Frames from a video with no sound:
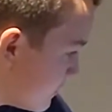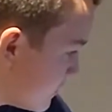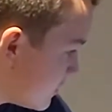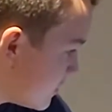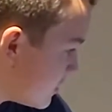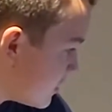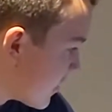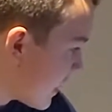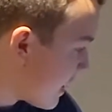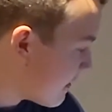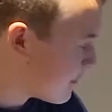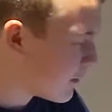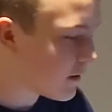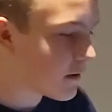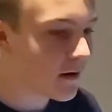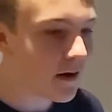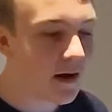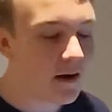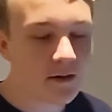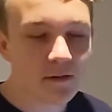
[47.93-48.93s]

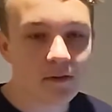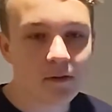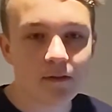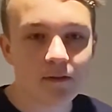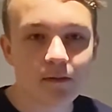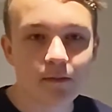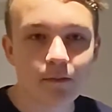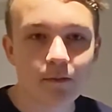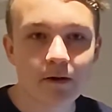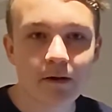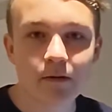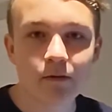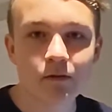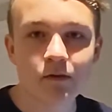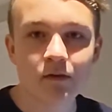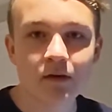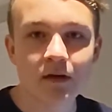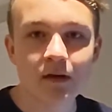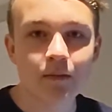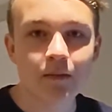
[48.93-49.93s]
Chabert, I don't know how to pronounce
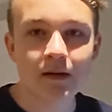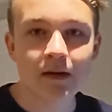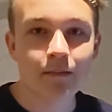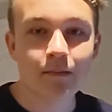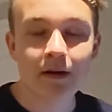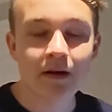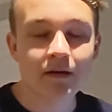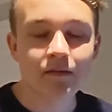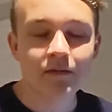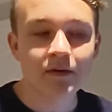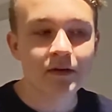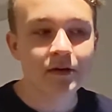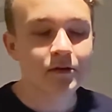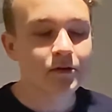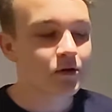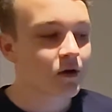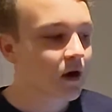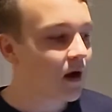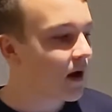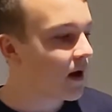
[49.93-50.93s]
her name, and I'm not even going to
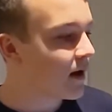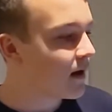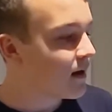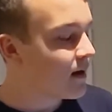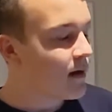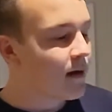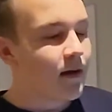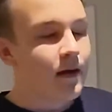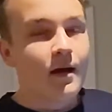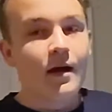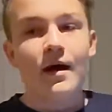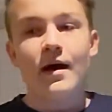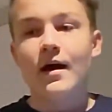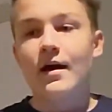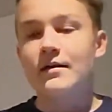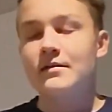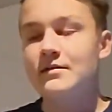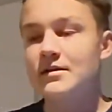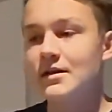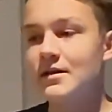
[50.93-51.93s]
try,
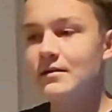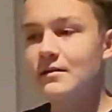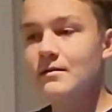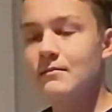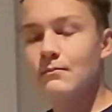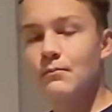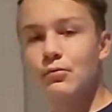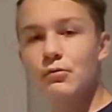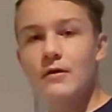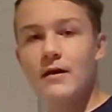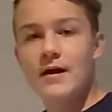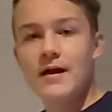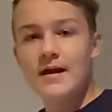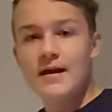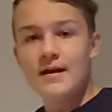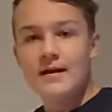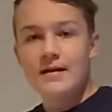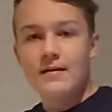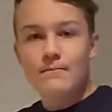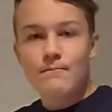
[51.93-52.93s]
didn't
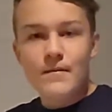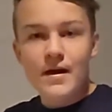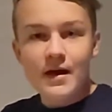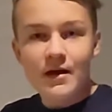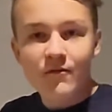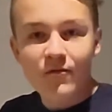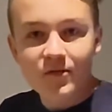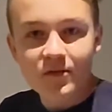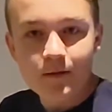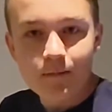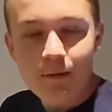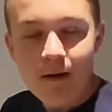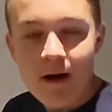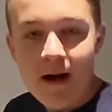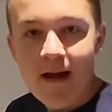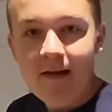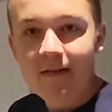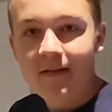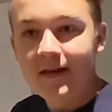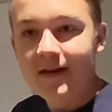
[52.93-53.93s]
play Meg for the
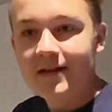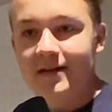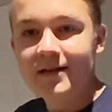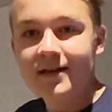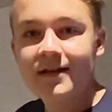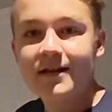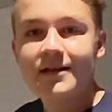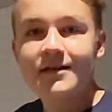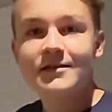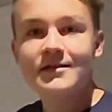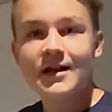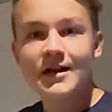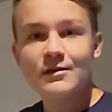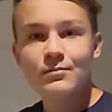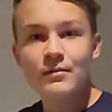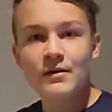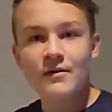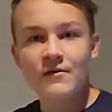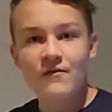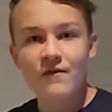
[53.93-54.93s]
pilot. Seth
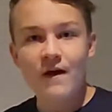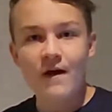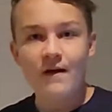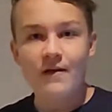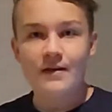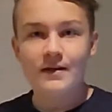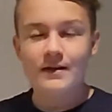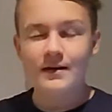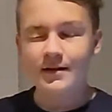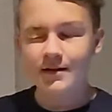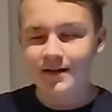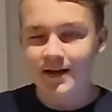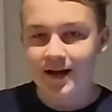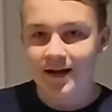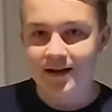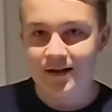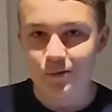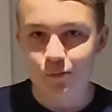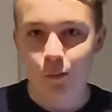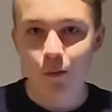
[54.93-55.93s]
MacFarlane got
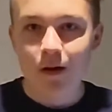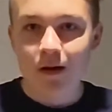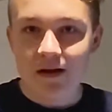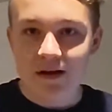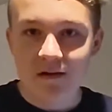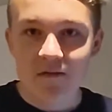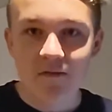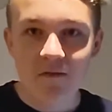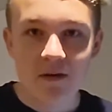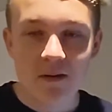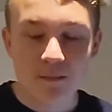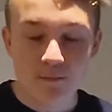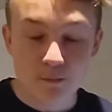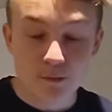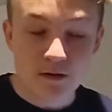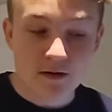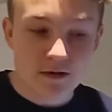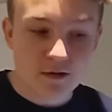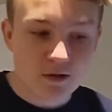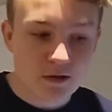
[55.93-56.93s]
his wife, I'm
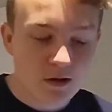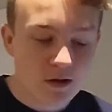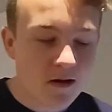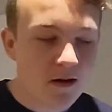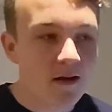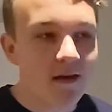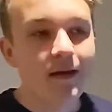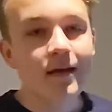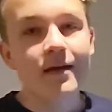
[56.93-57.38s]
pretty sure,